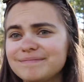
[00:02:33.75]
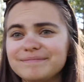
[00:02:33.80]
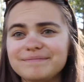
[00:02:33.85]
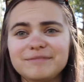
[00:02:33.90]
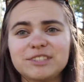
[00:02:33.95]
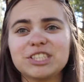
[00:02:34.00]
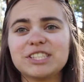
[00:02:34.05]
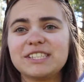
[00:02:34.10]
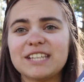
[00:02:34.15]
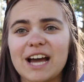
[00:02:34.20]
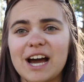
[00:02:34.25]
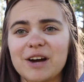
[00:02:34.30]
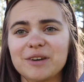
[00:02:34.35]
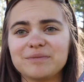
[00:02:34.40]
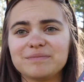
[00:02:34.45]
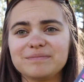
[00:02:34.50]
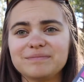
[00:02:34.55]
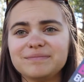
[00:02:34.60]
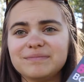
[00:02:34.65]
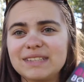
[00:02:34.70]
just
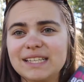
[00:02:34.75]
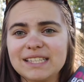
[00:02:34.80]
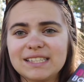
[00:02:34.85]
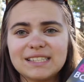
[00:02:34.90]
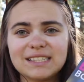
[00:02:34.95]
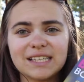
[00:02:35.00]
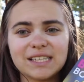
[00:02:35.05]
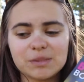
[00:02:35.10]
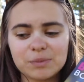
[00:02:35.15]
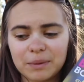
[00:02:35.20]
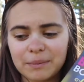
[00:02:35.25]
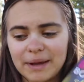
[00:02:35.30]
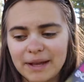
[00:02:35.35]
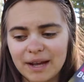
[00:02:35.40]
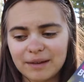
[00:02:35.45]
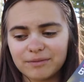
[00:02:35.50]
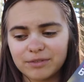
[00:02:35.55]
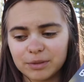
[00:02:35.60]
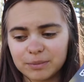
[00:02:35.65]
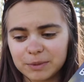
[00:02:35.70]
down, this is one of my
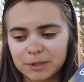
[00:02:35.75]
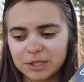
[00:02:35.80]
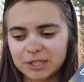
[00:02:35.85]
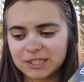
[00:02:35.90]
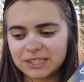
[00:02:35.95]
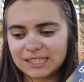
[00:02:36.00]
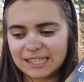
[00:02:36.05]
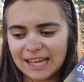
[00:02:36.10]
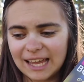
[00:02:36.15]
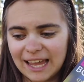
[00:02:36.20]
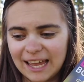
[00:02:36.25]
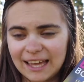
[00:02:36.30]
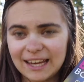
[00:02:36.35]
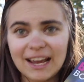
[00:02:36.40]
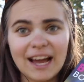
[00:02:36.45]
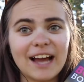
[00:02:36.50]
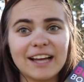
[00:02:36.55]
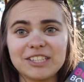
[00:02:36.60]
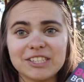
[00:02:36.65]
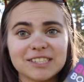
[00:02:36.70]
comfort books, and
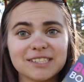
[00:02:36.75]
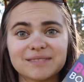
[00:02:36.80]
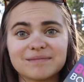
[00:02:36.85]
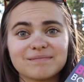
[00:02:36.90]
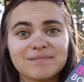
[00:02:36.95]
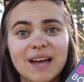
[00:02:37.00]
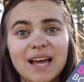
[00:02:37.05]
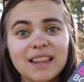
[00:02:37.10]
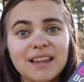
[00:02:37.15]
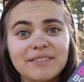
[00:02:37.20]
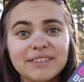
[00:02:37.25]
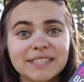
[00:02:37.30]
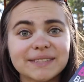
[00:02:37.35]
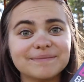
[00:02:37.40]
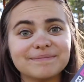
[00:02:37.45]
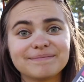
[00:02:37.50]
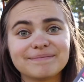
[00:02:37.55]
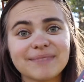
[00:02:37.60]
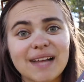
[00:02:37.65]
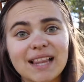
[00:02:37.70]
I love it.
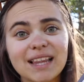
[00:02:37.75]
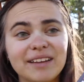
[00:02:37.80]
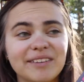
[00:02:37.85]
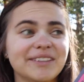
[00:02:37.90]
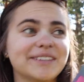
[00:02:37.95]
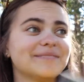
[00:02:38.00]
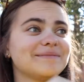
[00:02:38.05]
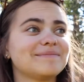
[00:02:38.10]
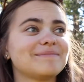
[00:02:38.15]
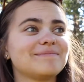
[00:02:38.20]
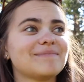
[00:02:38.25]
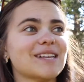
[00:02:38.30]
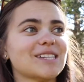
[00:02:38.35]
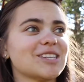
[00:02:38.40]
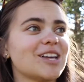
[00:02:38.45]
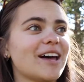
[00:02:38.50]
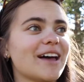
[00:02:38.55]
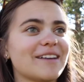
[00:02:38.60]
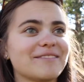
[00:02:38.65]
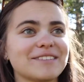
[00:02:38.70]
I love it. That's
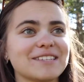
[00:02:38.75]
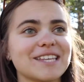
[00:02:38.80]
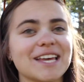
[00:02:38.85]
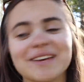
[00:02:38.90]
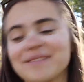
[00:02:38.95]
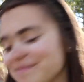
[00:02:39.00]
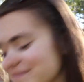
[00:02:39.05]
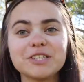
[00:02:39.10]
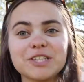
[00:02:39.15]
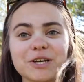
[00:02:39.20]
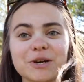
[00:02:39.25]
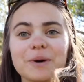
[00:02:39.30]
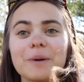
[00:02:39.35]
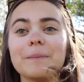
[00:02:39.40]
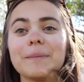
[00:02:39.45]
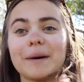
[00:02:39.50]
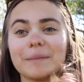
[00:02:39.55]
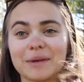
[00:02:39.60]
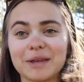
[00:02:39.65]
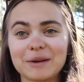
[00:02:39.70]
all I have to say. 2,
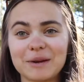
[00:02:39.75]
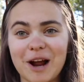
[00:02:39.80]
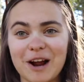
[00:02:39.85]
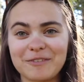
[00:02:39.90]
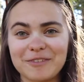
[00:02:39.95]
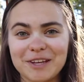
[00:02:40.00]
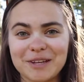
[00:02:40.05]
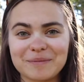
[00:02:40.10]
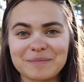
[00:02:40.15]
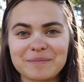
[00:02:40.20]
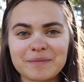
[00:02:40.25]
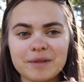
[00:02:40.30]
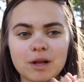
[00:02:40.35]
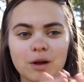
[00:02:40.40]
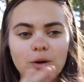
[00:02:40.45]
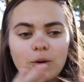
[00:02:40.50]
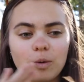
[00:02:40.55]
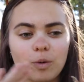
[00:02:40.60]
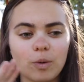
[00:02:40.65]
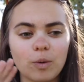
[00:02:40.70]
pumpkin carving.
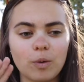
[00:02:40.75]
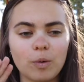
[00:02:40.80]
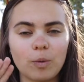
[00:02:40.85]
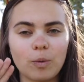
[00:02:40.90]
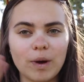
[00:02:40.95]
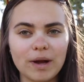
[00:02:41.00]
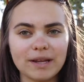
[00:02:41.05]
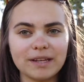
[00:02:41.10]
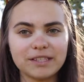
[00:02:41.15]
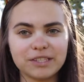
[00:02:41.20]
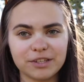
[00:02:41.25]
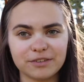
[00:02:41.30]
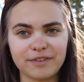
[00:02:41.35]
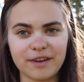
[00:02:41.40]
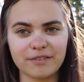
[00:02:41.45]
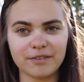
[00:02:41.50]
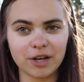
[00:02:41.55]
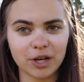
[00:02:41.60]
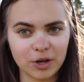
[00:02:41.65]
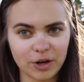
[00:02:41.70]
What is your
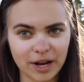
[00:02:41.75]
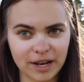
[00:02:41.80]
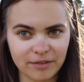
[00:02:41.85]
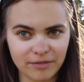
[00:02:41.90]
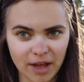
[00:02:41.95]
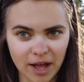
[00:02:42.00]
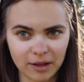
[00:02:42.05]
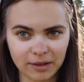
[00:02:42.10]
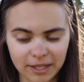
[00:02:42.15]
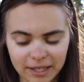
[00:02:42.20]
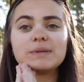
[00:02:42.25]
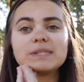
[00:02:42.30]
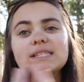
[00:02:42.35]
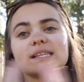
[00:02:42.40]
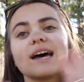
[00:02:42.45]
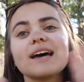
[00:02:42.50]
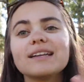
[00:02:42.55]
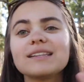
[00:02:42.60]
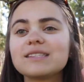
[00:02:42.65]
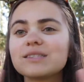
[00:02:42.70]
favorite creative outlet?
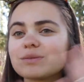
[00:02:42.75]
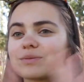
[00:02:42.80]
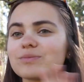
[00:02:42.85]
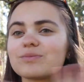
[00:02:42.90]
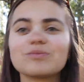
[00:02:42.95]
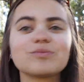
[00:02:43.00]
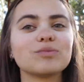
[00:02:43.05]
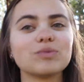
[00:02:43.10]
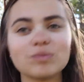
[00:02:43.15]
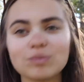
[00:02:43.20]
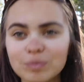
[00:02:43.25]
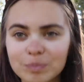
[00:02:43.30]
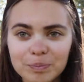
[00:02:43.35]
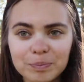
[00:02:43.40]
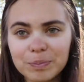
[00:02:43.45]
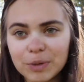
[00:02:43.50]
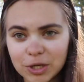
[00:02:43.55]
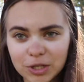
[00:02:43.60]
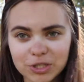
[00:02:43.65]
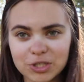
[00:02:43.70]
Besides
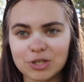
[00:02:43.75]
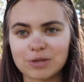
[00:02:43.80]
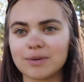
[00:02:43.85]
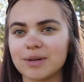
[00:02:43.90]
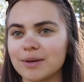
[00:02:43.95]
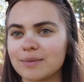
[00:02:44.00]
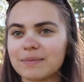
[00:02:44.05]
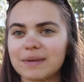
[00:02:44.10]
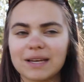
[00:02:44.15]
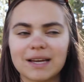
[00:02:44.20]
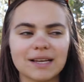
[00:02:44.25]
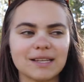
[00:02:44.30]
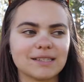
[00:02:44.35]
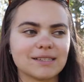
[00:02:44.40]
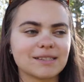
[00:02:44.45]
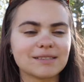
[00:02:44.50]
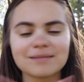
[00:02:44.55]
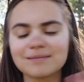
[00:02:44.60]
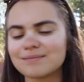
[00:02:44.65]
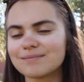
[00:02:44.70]
booktubing,
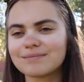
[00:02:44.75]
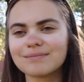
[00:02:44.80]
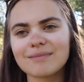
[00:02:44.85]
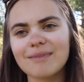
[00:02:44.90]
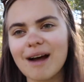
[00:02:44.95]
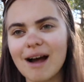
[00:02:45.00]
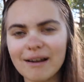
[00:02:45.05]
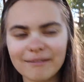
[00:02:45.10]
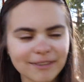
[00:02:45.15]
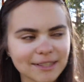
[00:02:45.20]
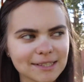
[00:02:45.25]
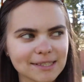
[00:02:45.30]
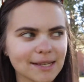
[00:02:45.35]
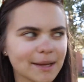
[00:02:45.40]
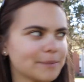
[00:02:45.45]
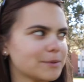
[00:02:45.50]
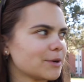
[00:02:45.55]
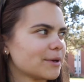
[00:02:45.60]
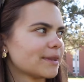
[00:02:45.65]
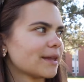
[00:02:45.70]
because obviously
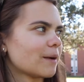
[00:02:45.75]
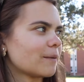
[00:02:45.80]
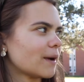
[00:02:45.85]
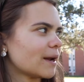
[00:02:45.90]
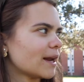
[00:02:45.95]
I'm doing that right